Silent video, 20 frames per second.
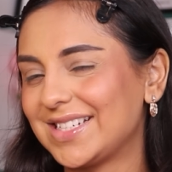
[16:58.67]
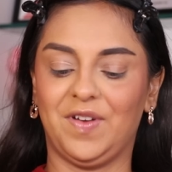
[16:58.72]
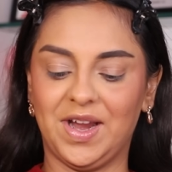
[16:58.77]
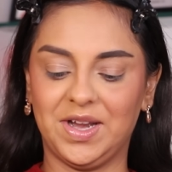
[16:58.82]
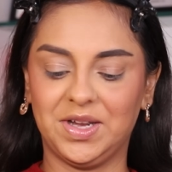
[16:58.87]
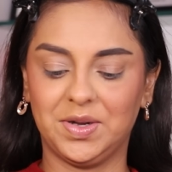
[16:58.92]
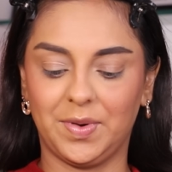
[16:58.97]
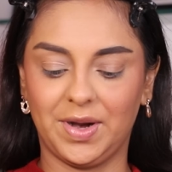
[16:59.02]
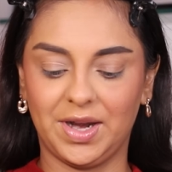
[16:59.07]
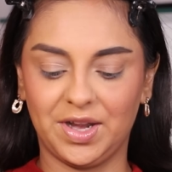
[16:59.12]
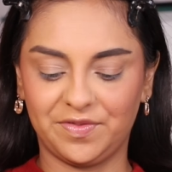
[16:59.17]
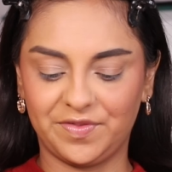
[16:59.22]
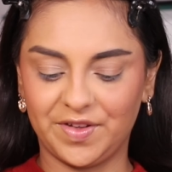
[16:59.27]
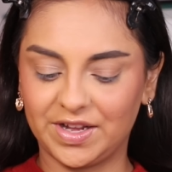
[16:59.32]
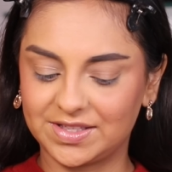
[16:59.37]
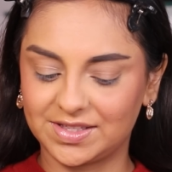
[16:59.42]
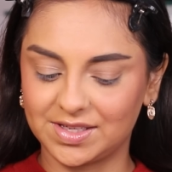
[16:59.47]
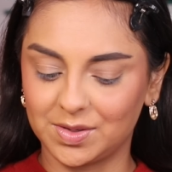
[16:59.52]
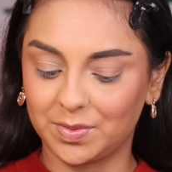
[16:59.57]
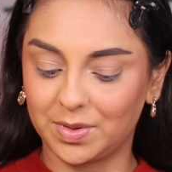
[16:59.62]
Find a way to
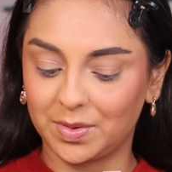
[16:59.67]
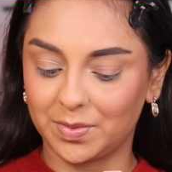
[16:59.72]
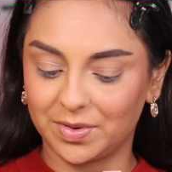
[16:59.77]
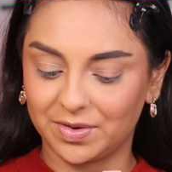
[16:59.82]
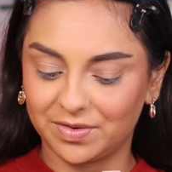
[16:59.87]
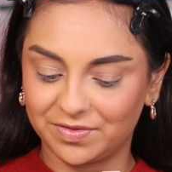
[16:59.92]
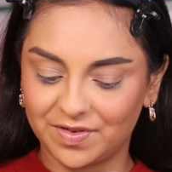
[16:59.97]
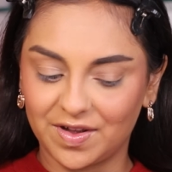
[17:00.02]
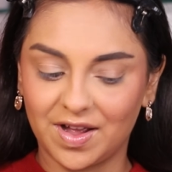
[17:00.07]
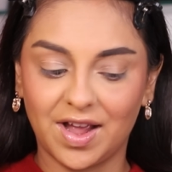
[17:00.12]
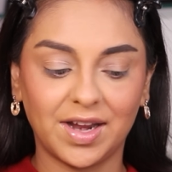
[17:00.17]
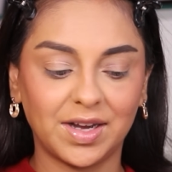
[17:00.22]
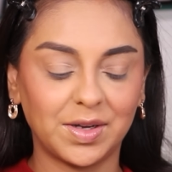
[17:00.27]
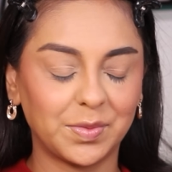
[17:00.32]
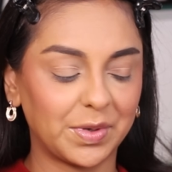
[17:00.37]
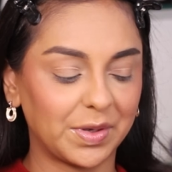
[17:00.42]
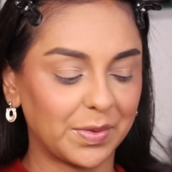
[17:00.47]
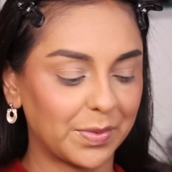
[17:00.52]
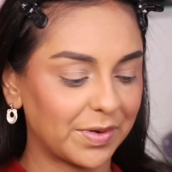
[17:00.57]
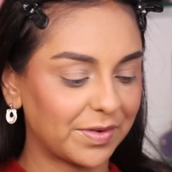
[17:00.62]
fix it. We will
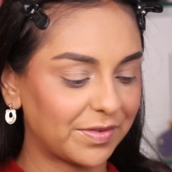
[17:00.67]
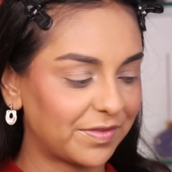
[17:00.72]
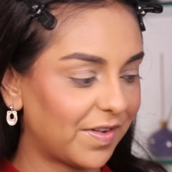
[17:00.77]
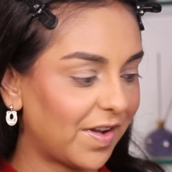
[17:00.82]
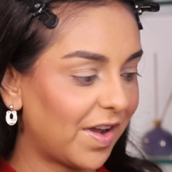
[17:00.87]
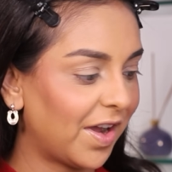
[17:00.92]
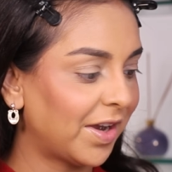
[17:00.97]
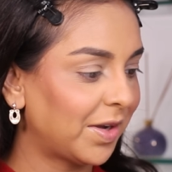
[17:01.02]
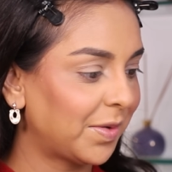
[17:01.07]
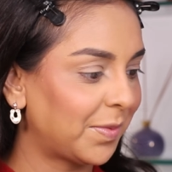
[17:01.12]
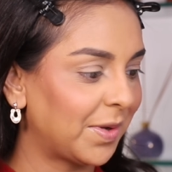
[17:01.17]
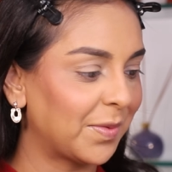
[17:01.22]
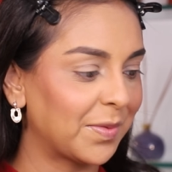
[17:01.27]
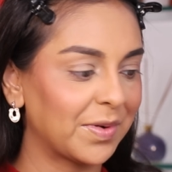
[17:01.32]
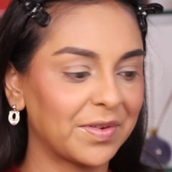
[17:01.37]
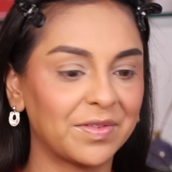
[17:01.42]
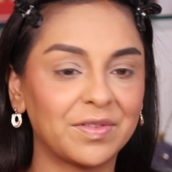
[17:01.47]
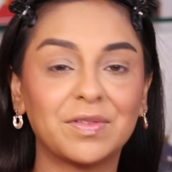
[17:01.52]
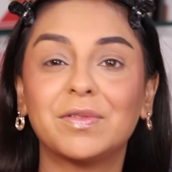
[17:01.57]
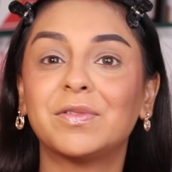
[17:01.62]
find, we will find, we
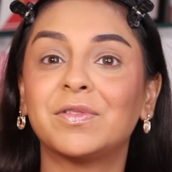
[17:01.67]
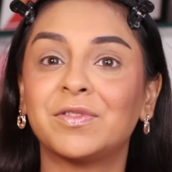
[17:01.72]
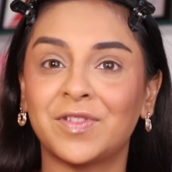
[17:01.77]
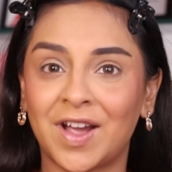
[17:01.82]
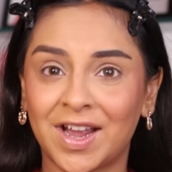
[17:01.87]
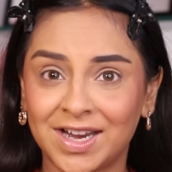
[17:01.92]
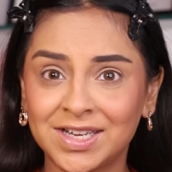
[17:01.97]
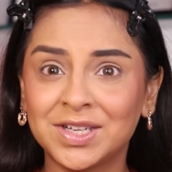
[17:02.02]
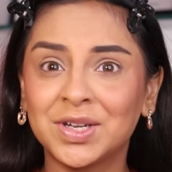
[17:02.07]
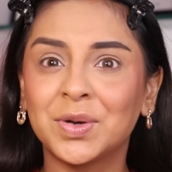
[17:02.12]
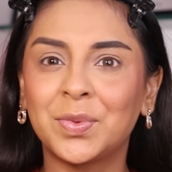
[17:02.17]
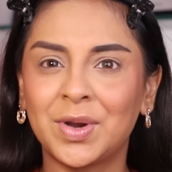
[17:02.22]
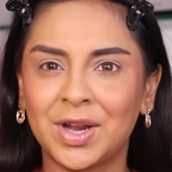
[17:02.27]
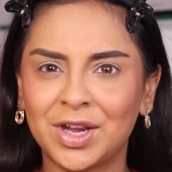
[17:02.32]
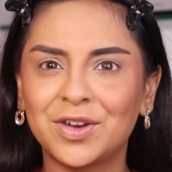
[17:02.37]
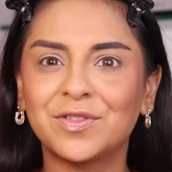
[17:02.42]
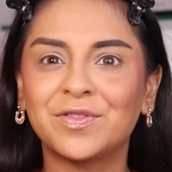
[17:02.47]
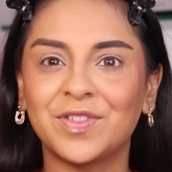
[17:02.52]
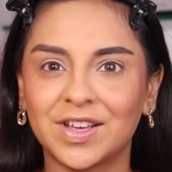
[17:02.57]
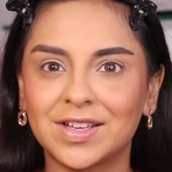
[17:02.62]
will find a way
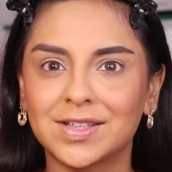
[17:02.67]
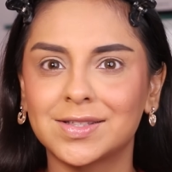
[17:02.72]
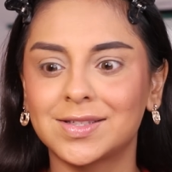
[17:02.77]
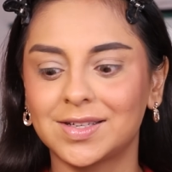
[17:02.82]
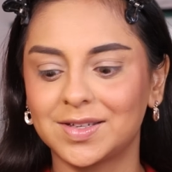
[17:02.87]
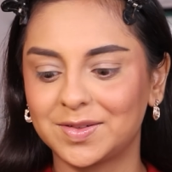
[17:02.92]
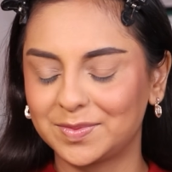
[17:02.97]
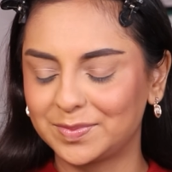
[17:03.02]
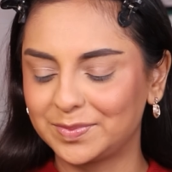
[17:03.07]
to fix it.